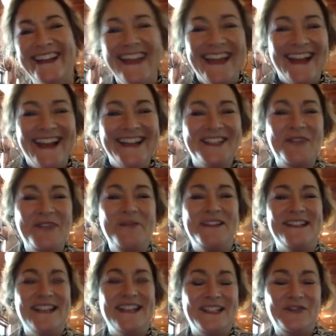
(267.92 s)
and it's
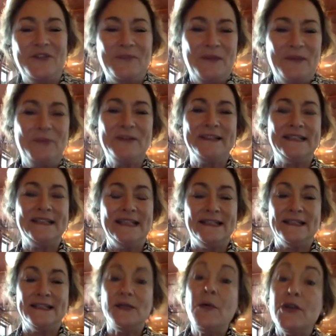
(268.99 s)
always nice for people to see
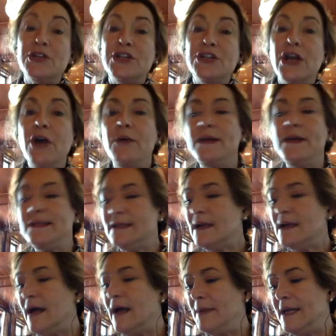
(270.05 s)
so our show is a
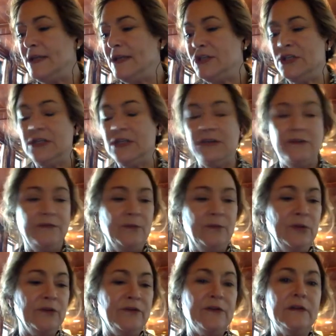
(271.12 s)
combination of
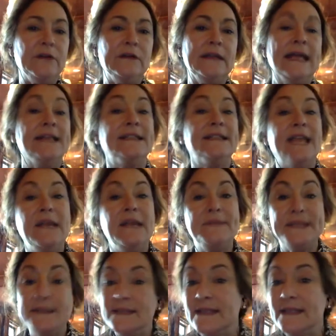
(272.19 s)
beautiful
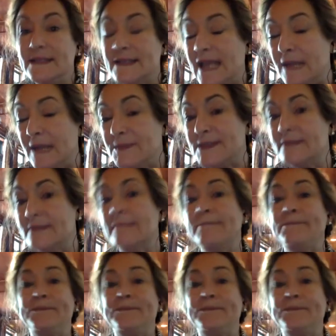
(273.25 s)
landscapes and seascapes